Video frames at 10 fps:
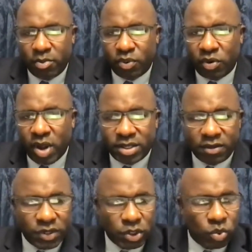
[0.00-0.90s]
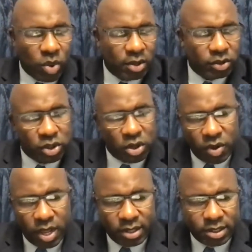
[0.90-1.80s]
progressives as well.
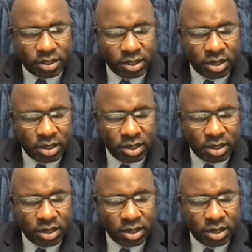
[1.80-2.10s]
So it's